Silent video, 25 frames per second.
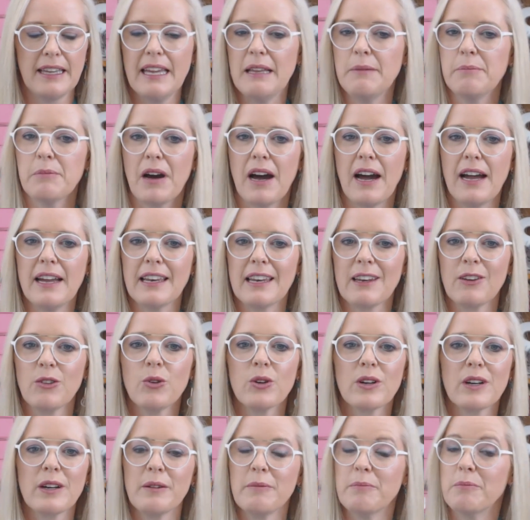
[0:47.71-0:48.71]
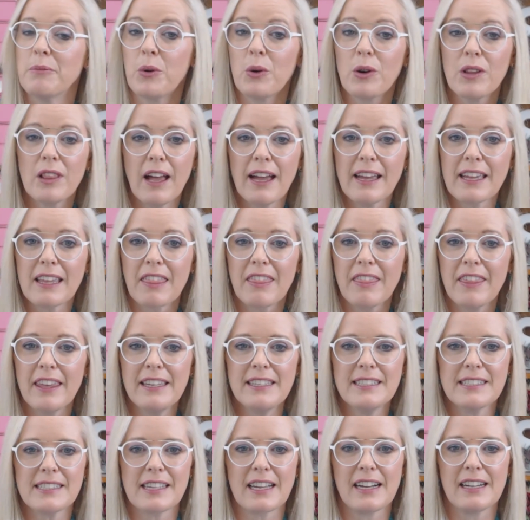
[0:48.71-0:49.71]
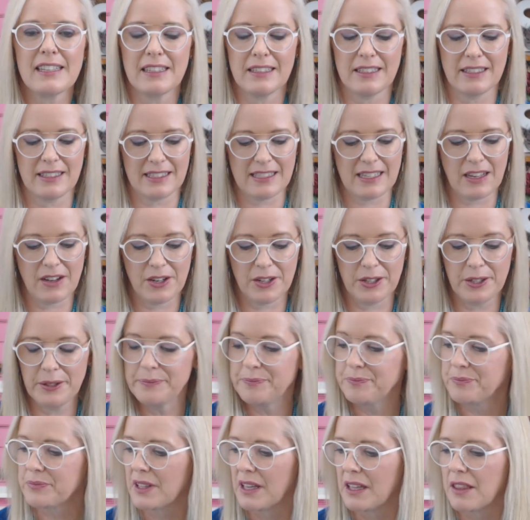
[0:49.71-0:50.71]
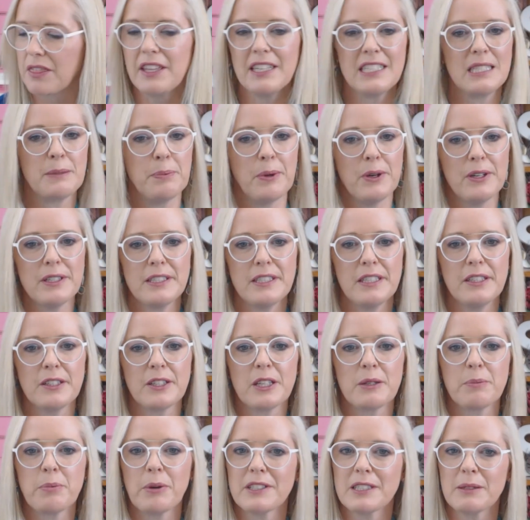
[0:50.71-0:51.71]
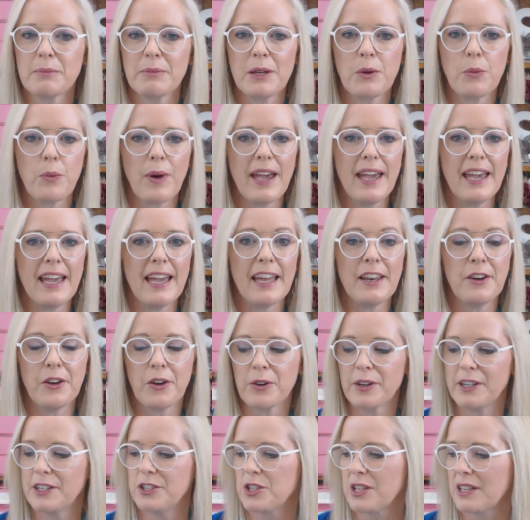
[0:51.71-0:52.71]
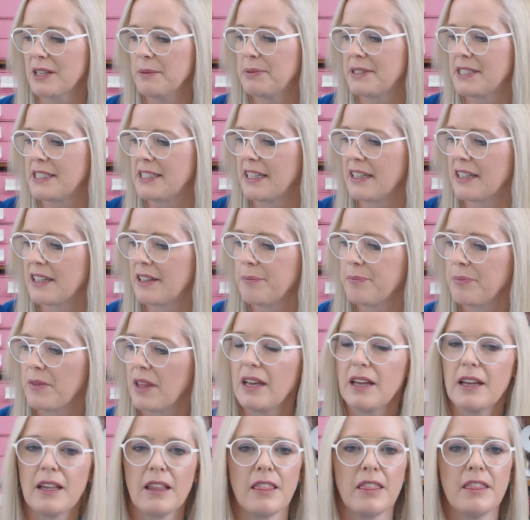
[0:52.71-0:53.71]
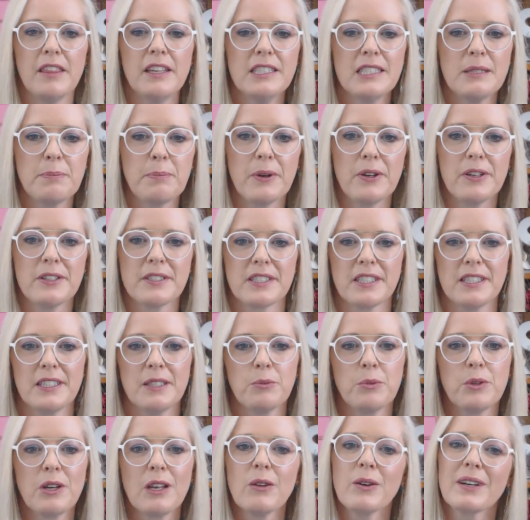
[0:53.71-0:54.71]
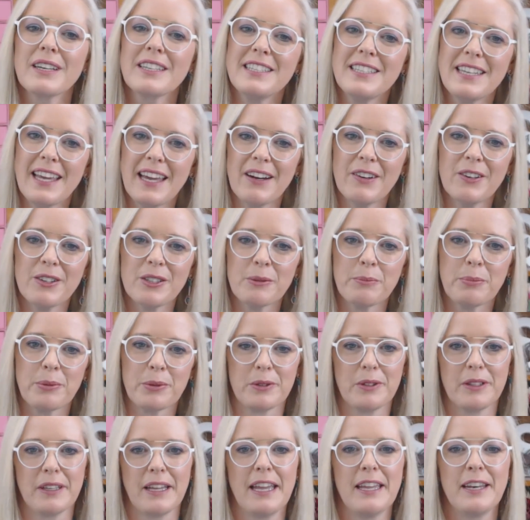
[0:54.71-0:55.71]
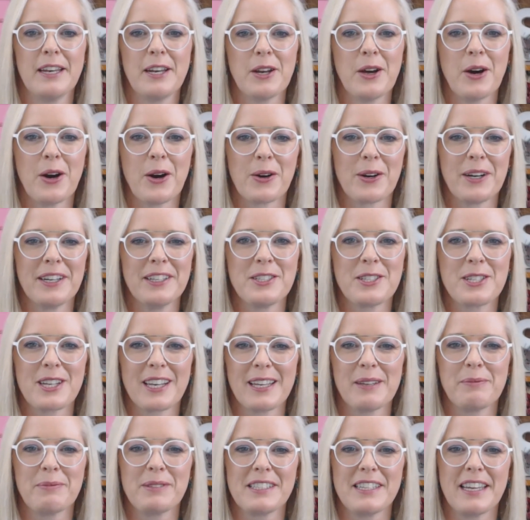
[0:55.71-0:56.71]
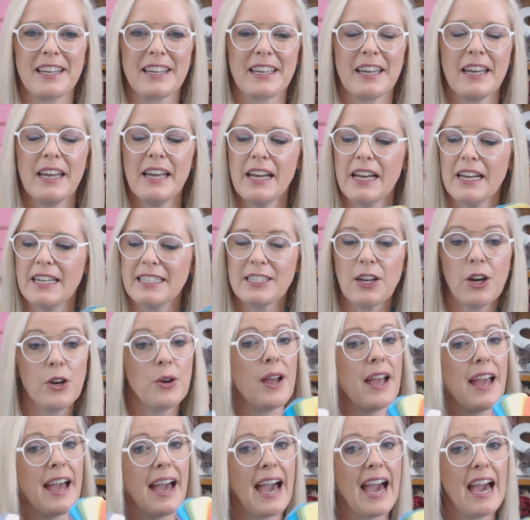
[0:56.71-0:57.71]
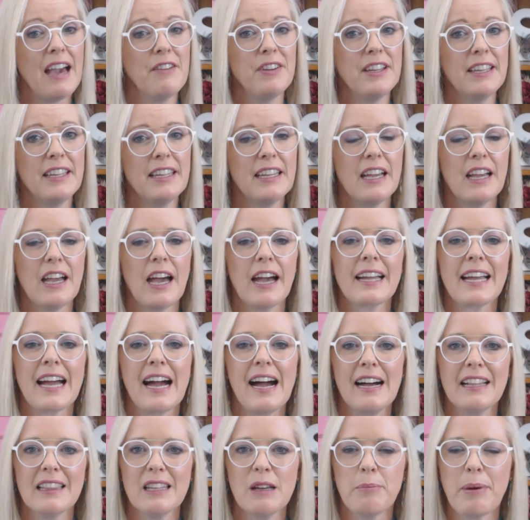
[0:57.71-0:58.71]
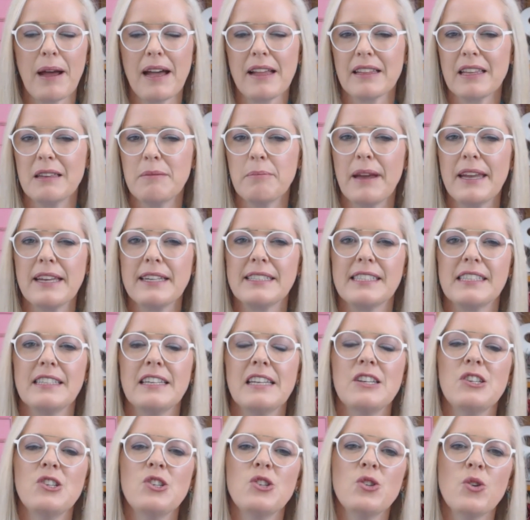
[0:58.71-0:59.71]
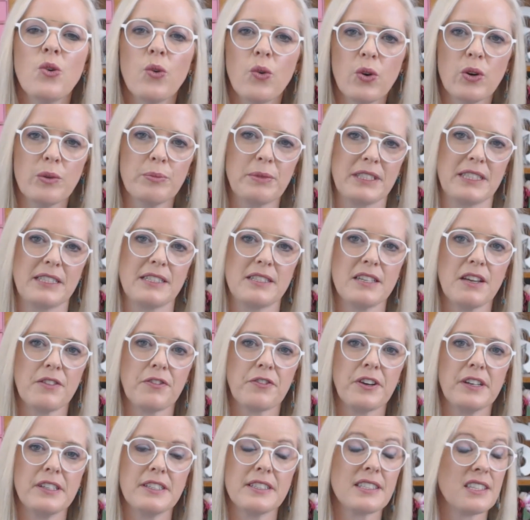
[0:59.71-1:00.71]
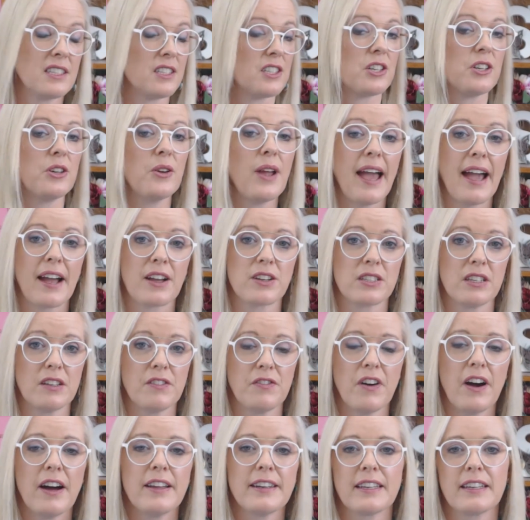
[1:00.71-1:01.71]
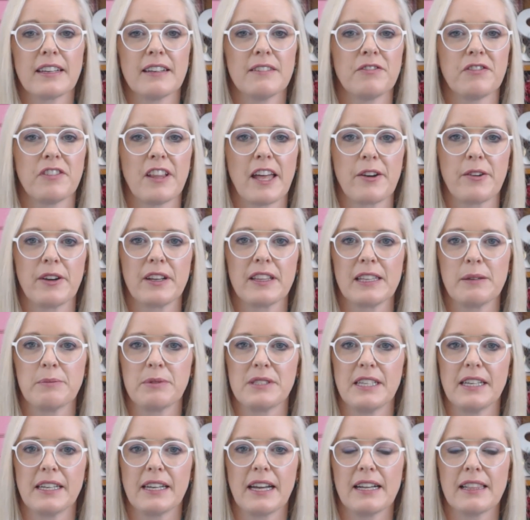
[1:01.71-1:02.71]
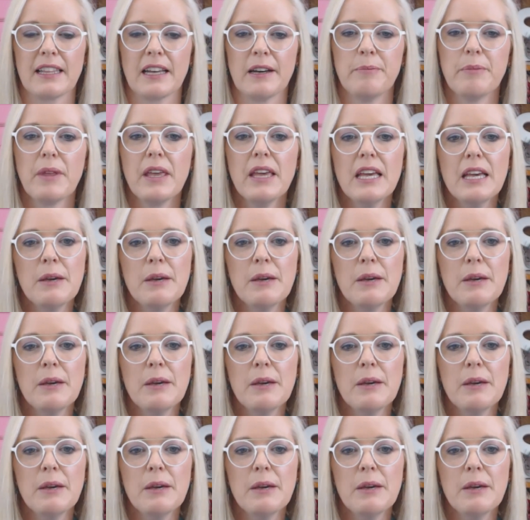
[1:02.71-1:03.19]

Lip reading: it might look more like these colours. So this person could possibly wear an orange lipstick. This person would look terrible in an orange lipstick. So having a colour palette makes an enormous difference to actually finding a flattering lipstick colour,